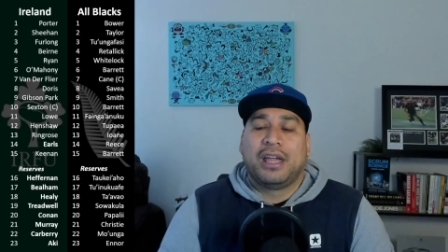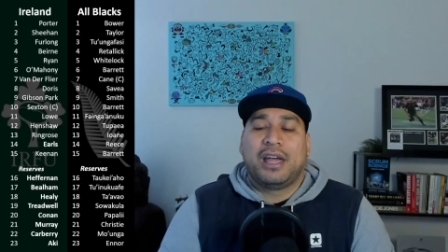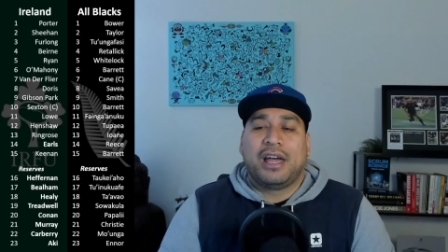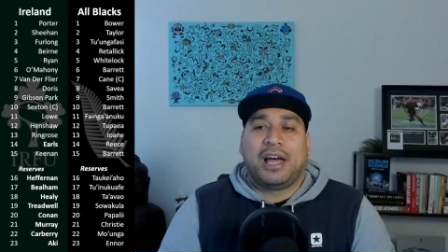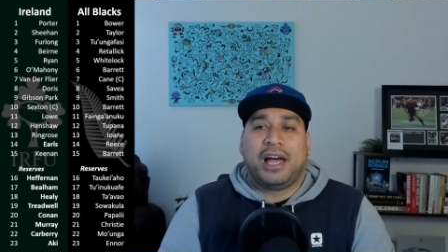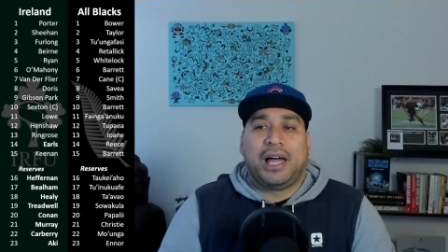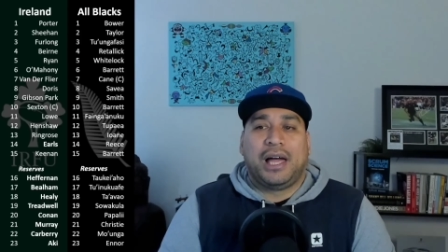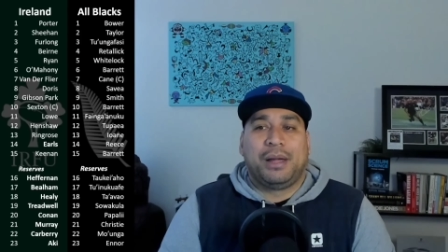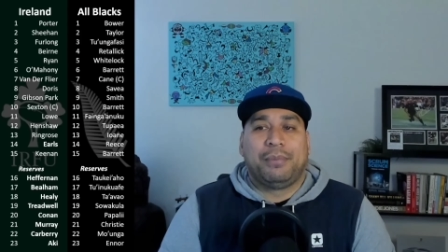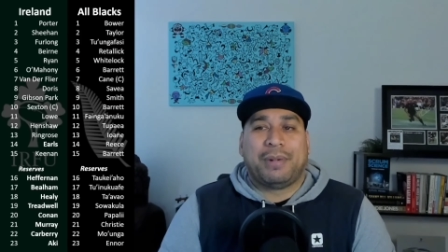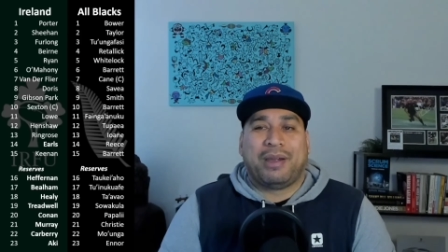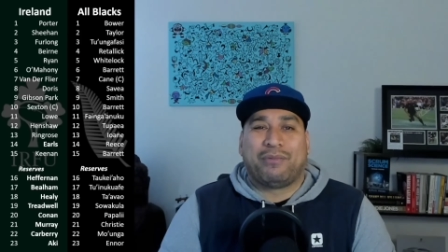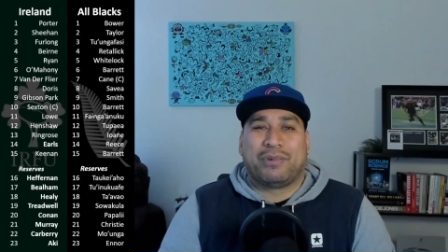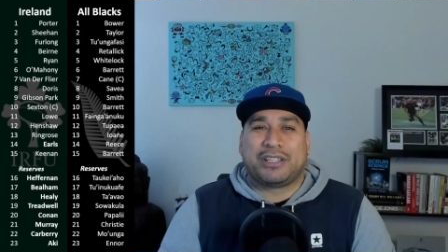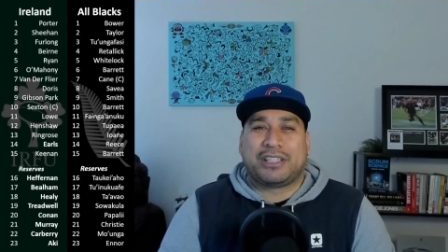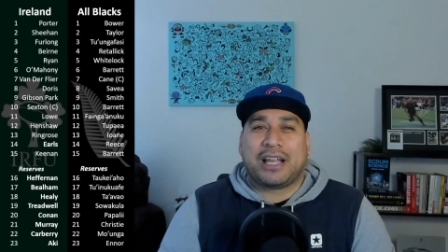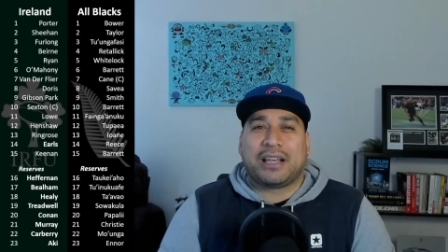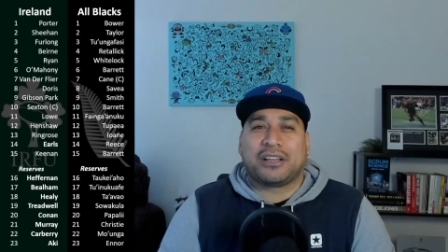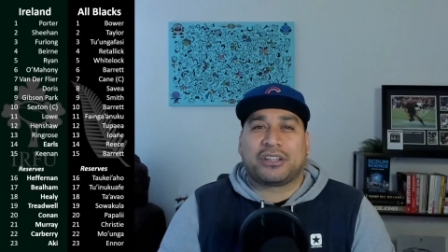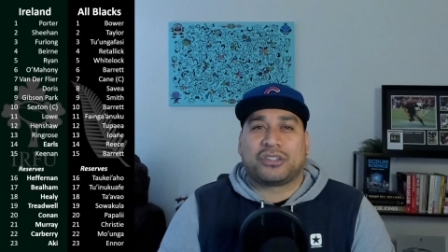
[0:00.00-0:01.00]
And
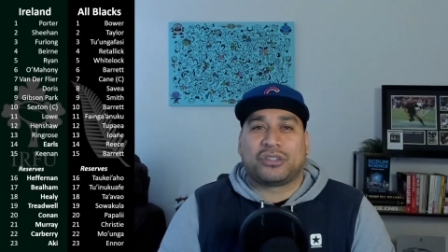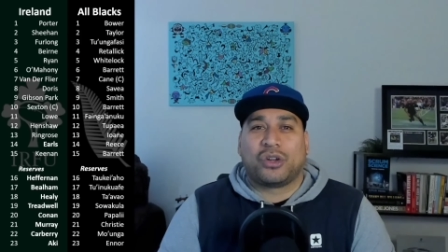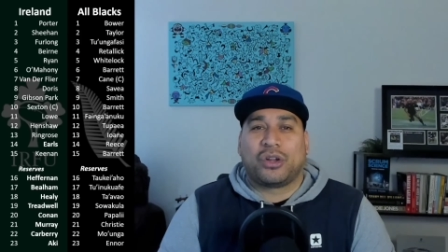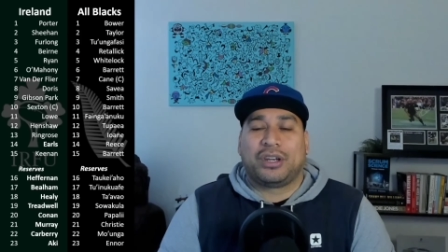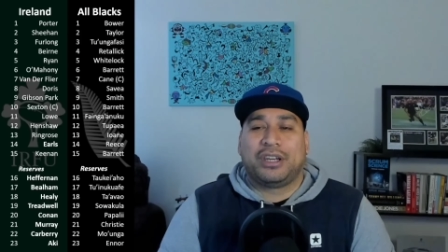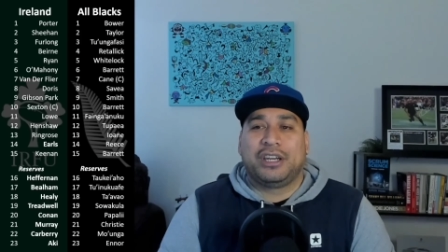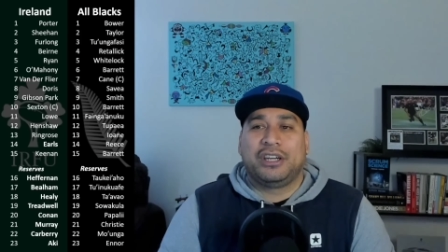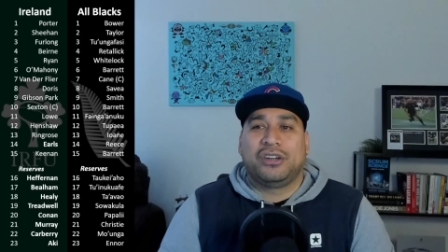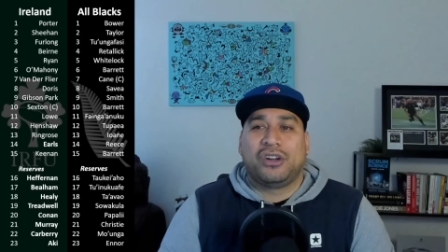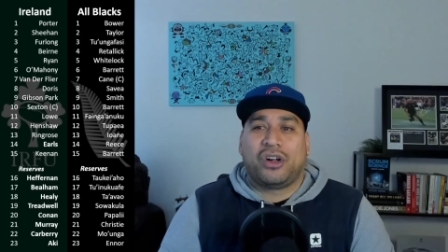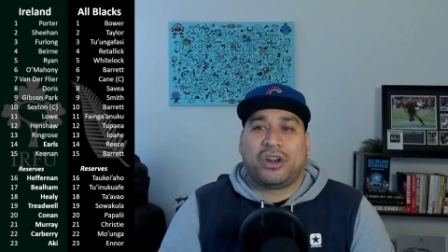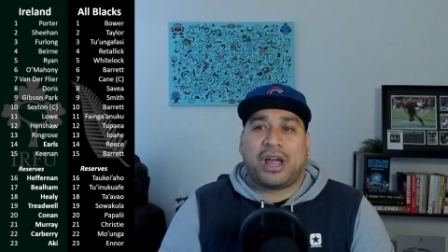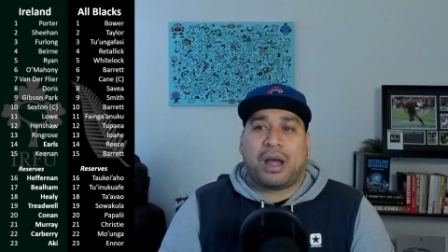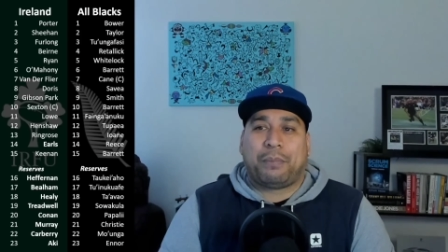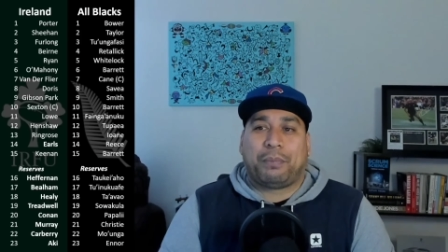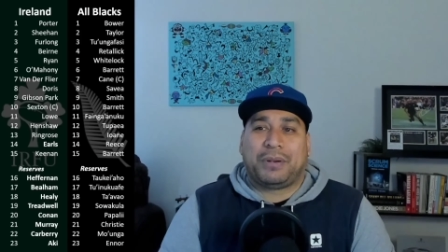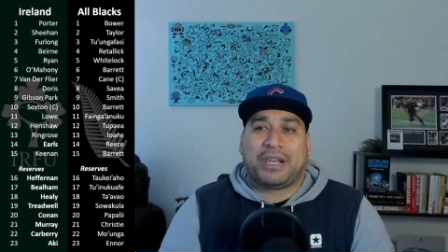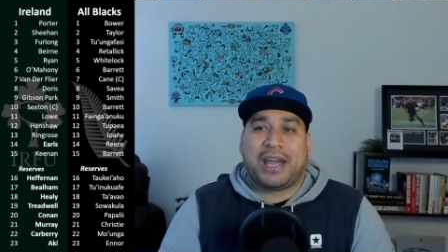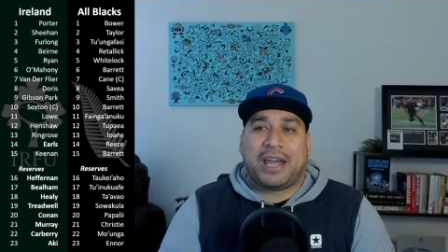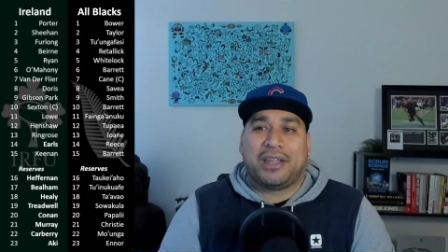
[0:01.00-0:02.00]
Retallick's certainly not a
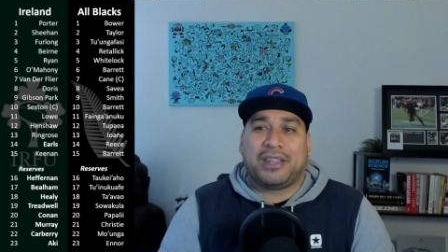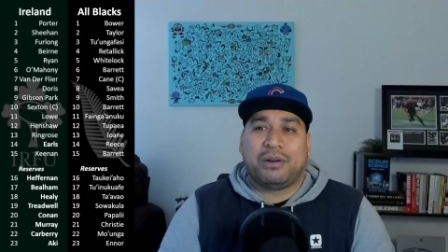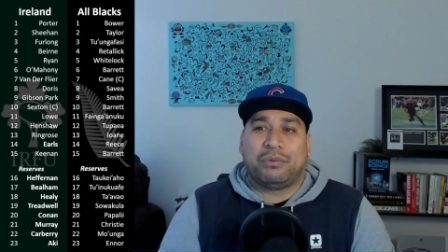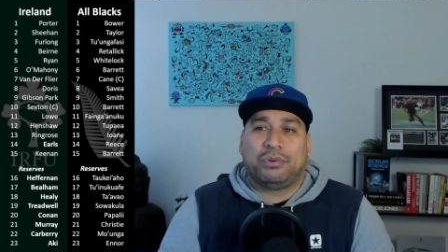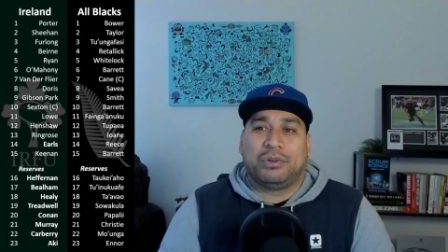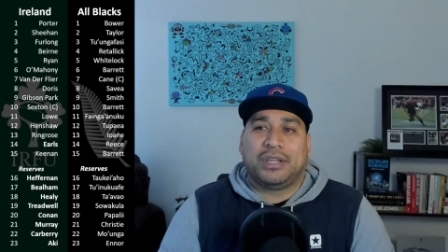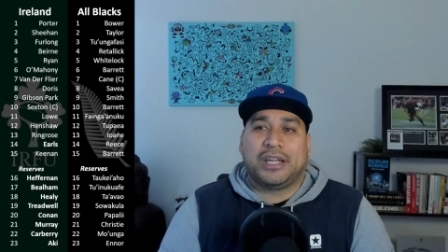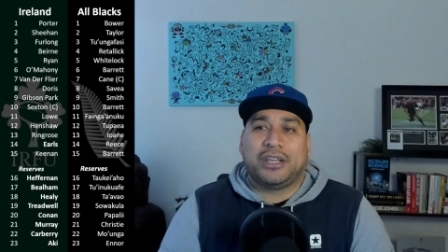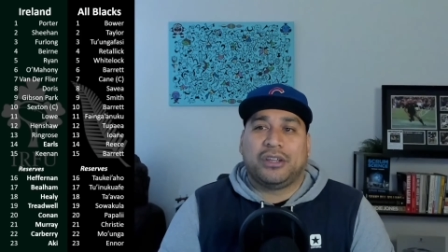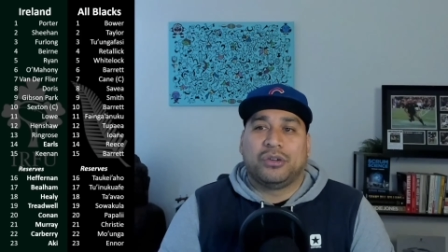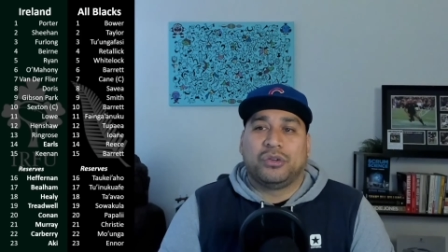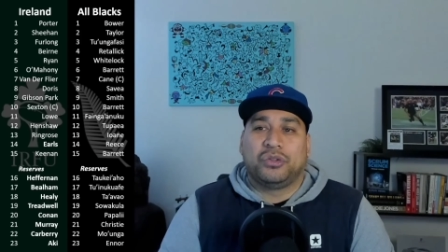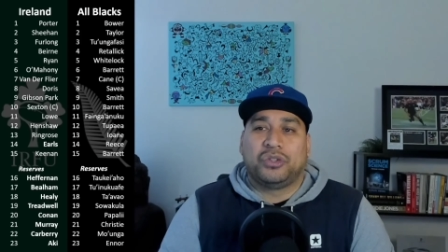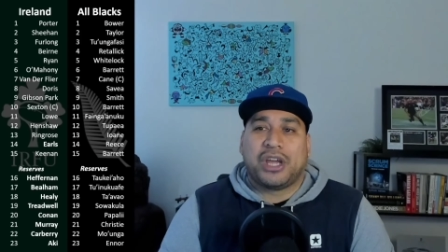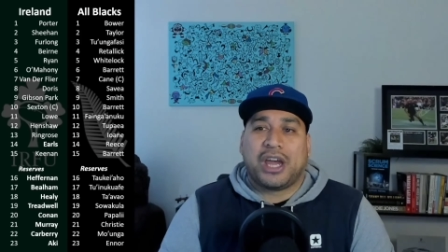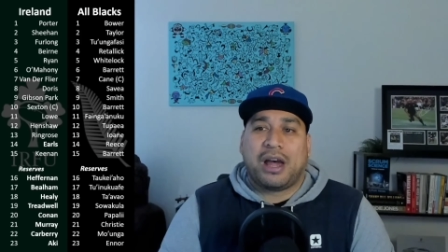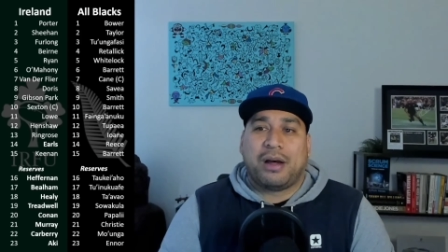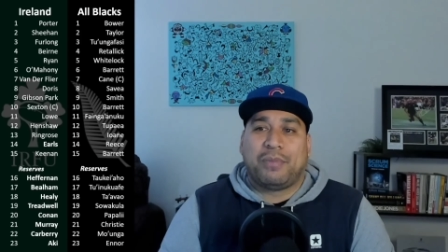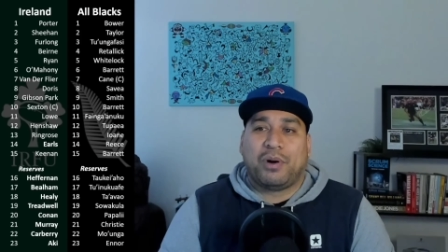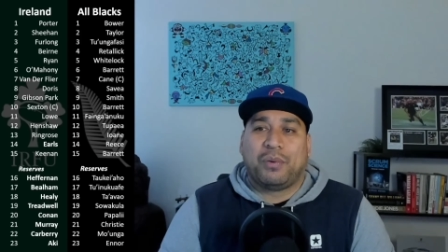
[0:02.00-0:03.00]
player that will let you
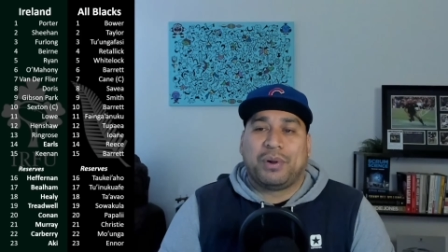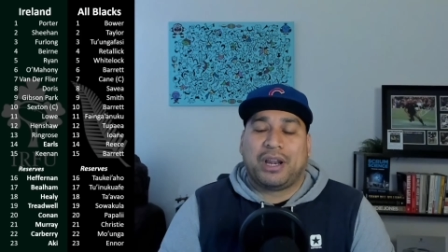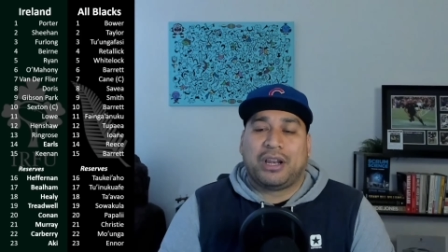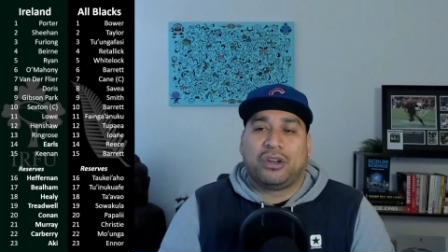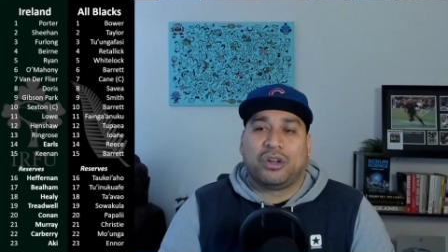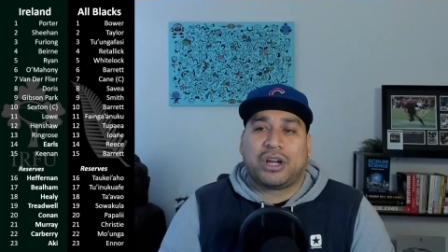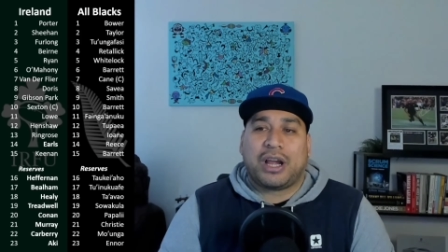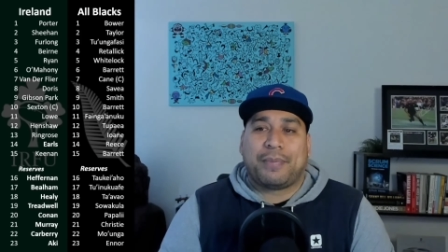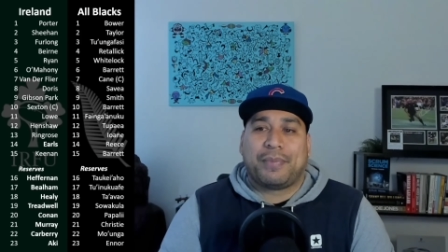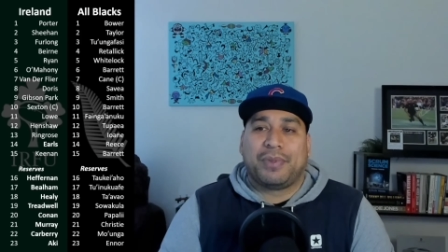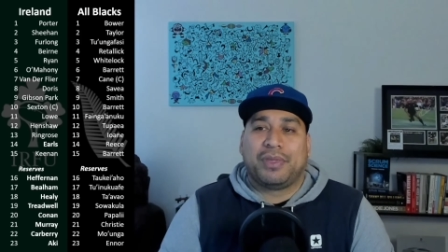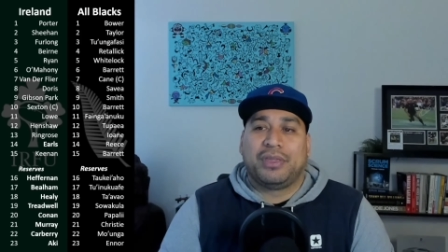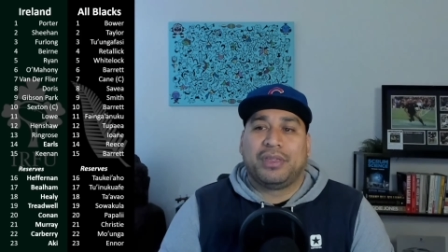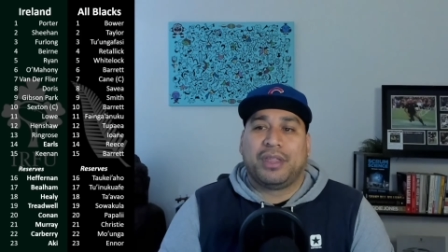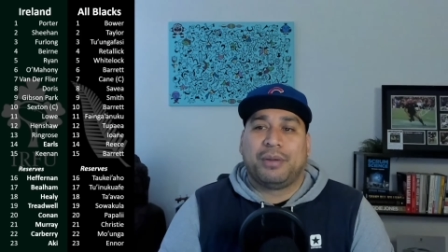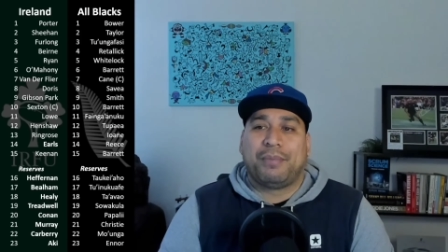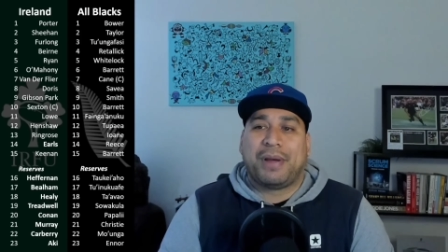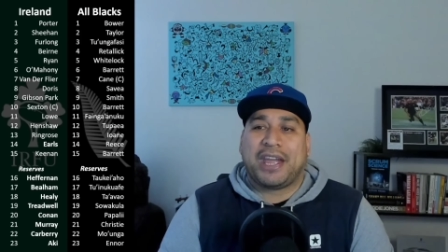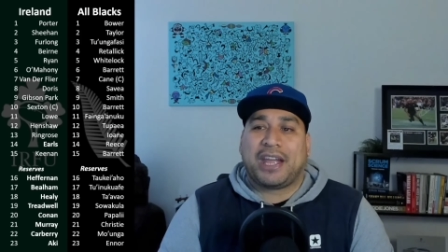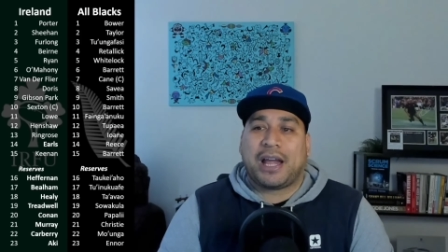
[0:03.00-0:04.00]
down, but when I look at the
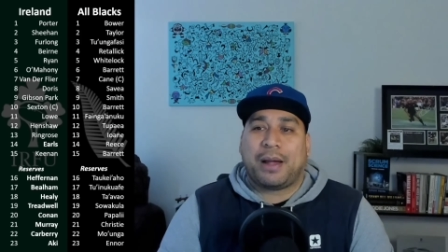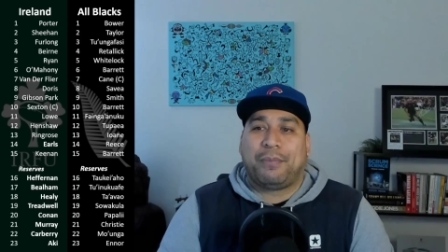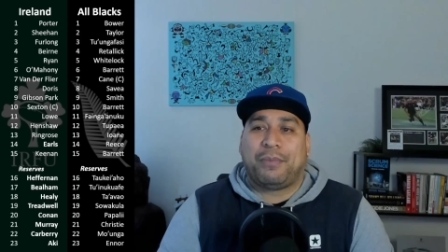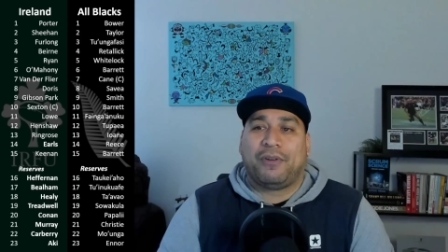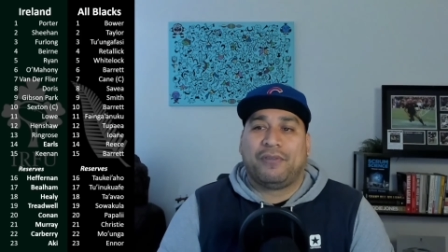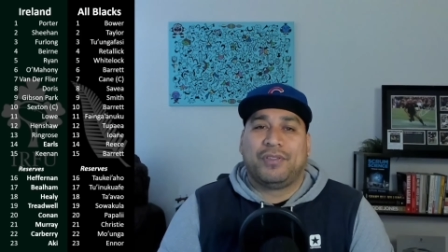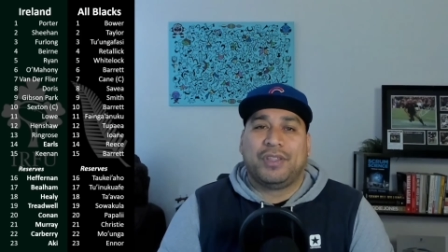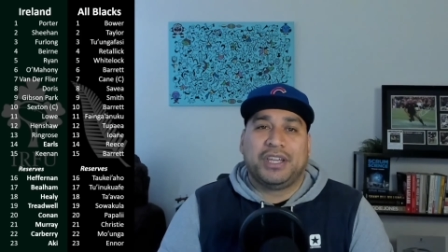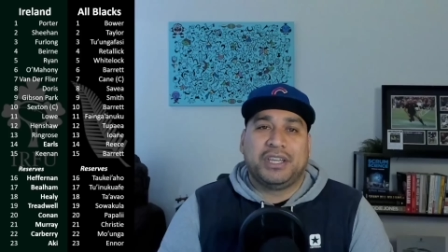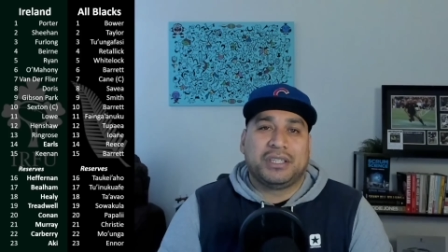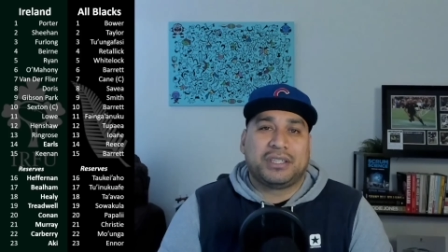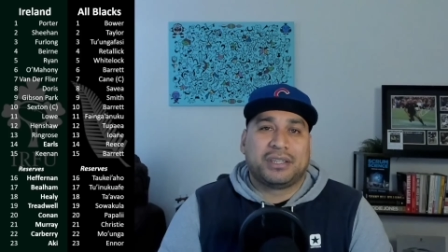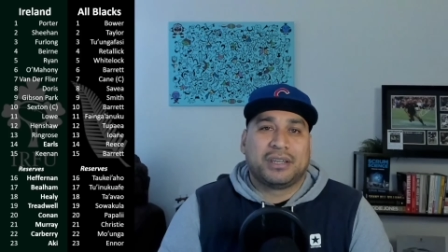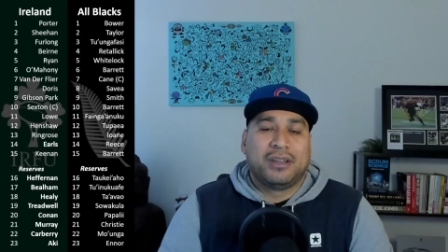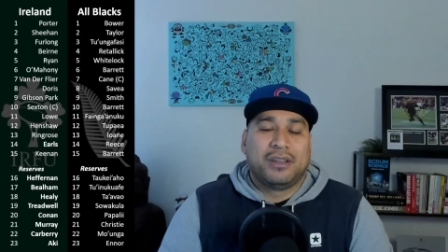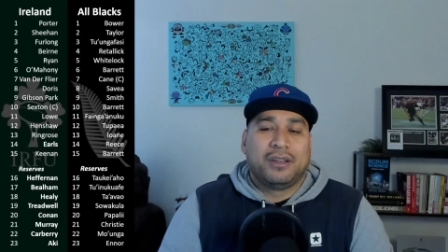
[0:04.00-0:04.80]
makeup of these